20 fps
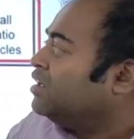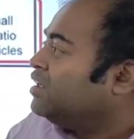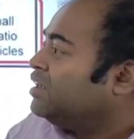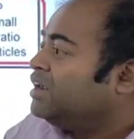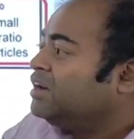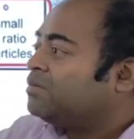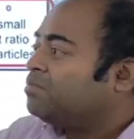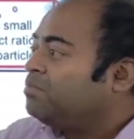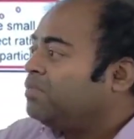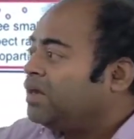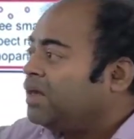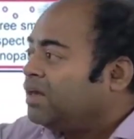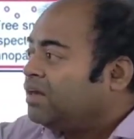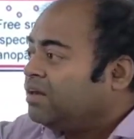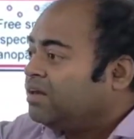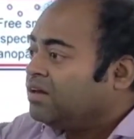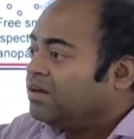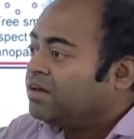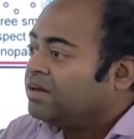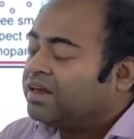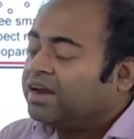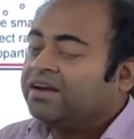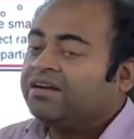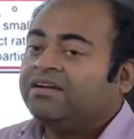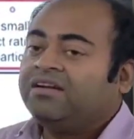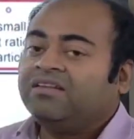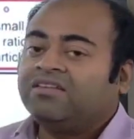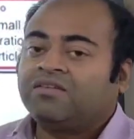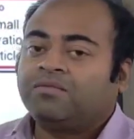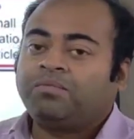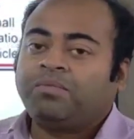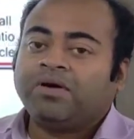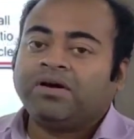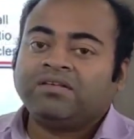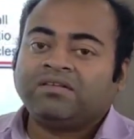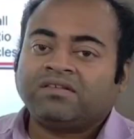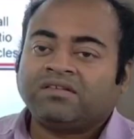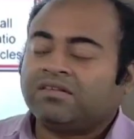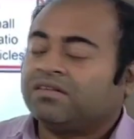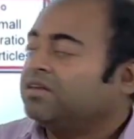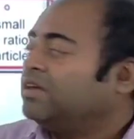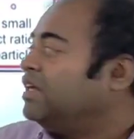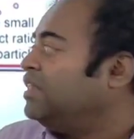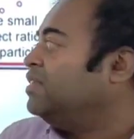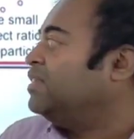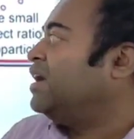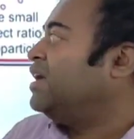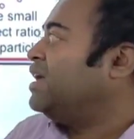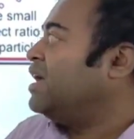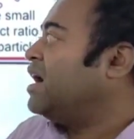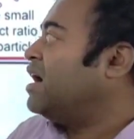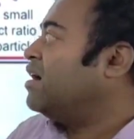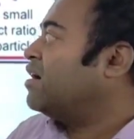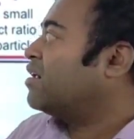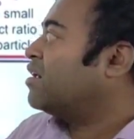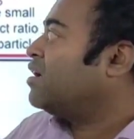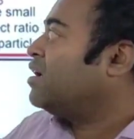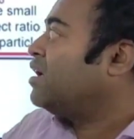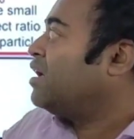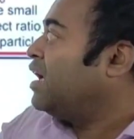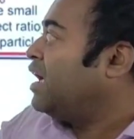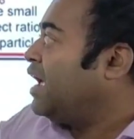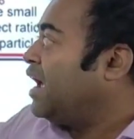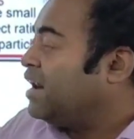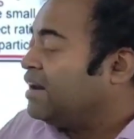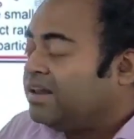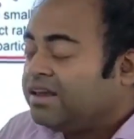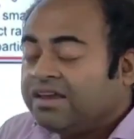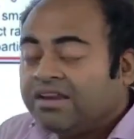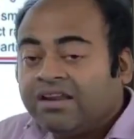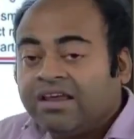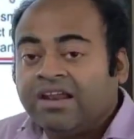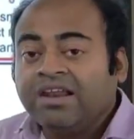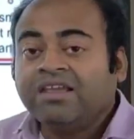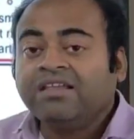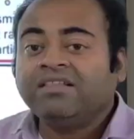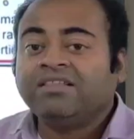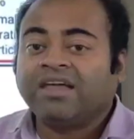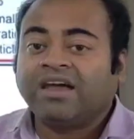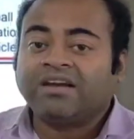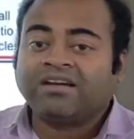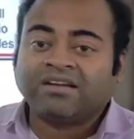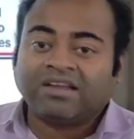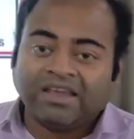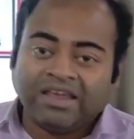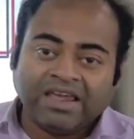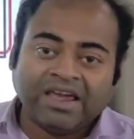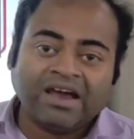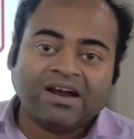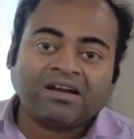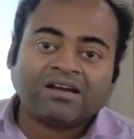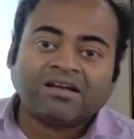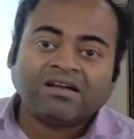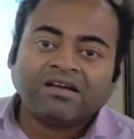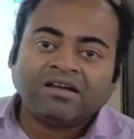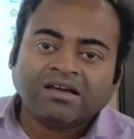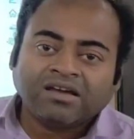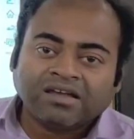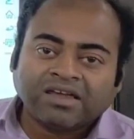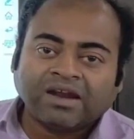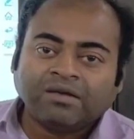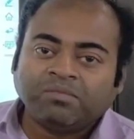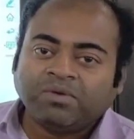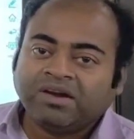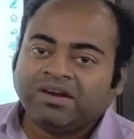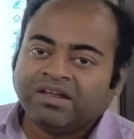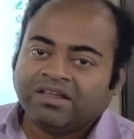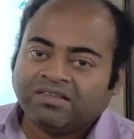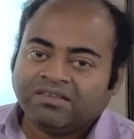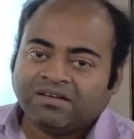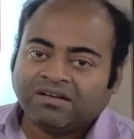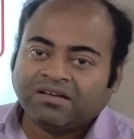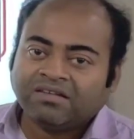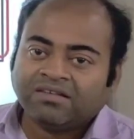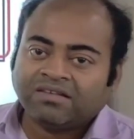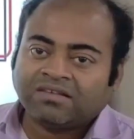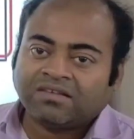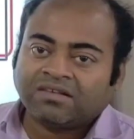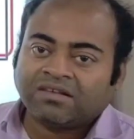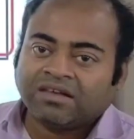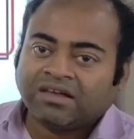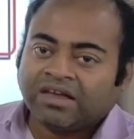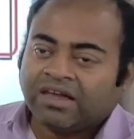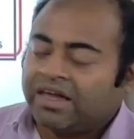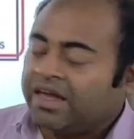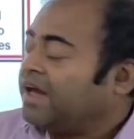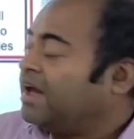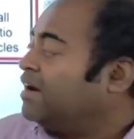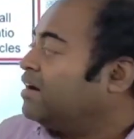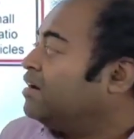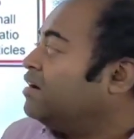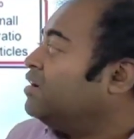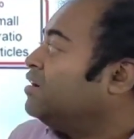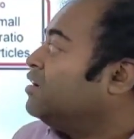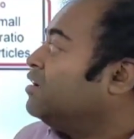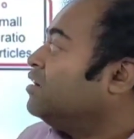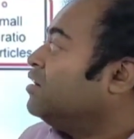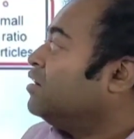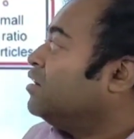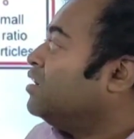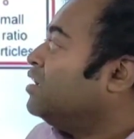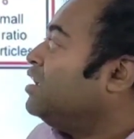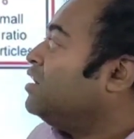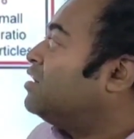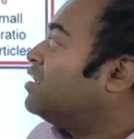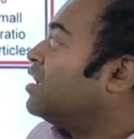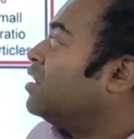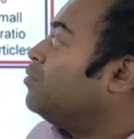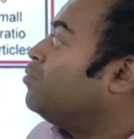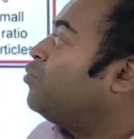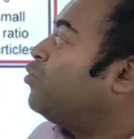it may get dispersed in the air, and inhaling that air can be dangerous and it can